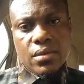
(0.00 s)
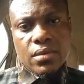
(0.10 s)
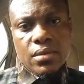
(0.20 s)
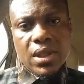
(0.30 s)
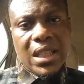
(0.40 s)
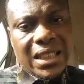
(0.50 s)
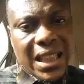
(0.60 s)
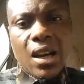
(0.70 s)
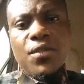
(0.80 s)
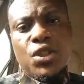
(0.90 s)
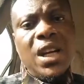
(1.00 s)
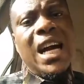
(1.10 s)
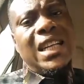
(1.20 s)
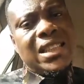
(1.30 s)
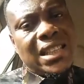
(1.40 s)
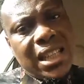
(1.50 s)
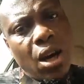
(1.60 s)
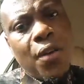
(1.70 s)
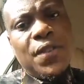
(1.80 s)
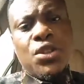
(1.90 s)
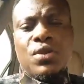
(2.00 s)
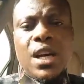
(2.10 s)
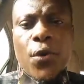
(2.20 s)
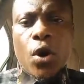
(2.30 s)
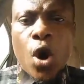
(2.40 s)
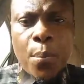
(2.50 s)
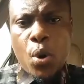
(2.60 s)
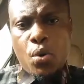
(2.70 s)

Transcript: They can't take care of the children and they are selling off the children for kobo